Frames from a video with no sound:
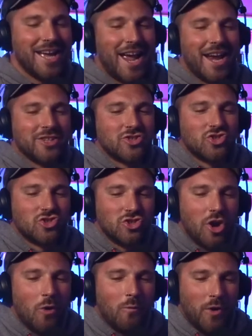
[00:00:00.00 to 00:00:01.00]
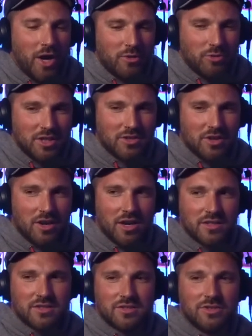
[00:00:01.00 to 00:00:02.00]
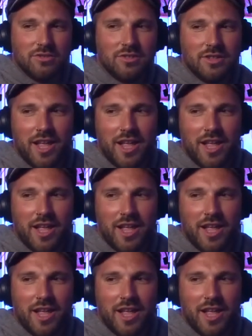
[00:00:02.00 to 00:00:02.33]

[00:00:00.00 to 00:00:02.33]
and it's so funny with these dogs, dude.